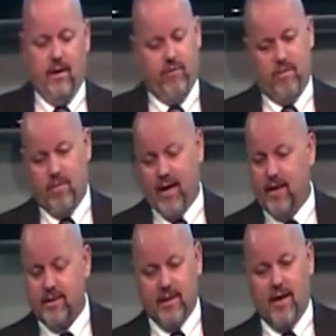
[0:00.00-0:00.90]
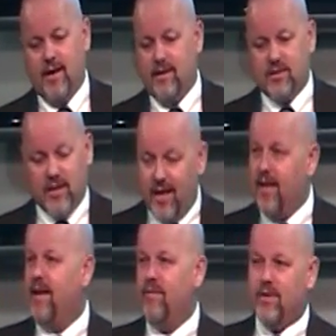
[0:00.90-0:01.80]
If a man's not
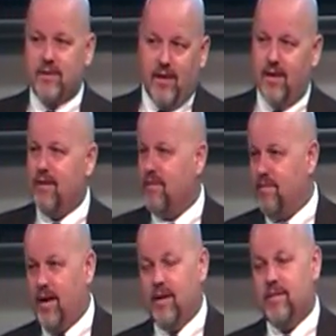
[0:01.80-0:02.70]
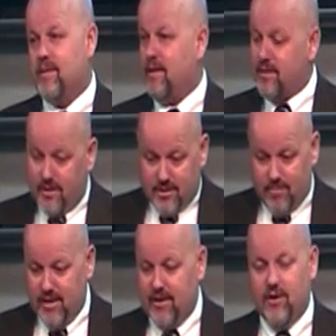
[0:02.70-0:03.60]
saved, it's not going to bother him because he's
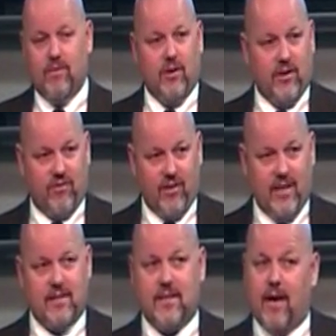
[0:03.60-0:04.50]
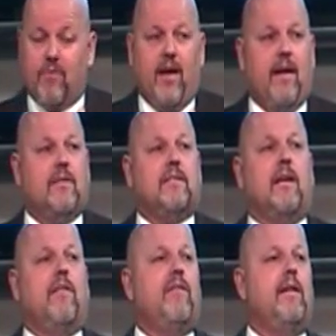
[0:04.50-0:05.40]
going to be doing what the flesh. Same thing,
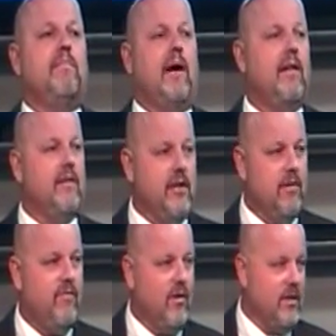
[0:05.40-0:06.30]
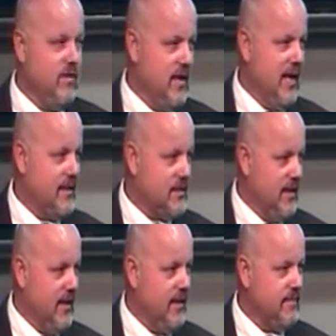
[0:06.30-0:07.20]
stuff didn't bother you before you got
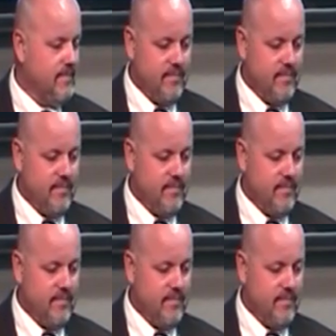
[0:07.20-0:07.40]
saved.